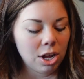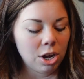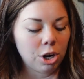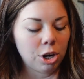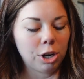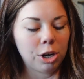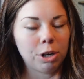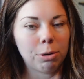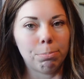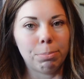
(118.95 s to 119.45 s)

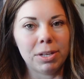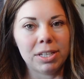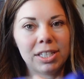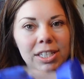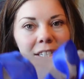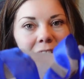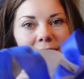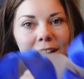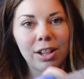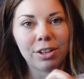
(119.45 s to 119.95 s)
Her
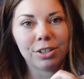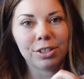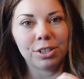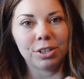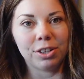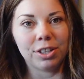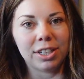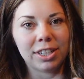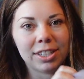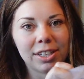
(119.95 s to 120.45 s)
business colors
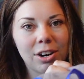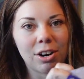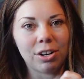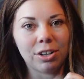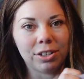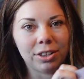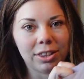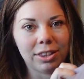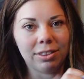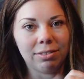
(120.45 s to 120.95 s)
are the
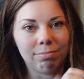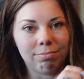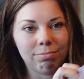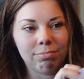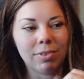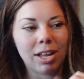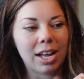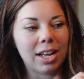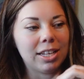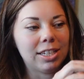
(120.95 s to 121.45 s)
are
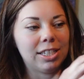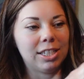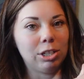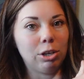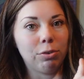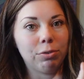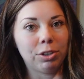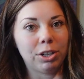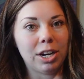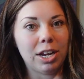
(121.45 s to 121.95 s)
uh,
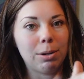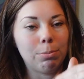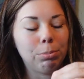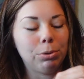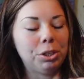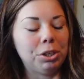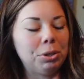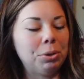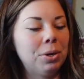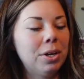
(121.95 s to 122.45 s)
silver and
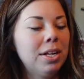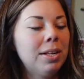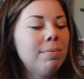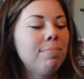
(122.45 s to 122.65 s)
blue.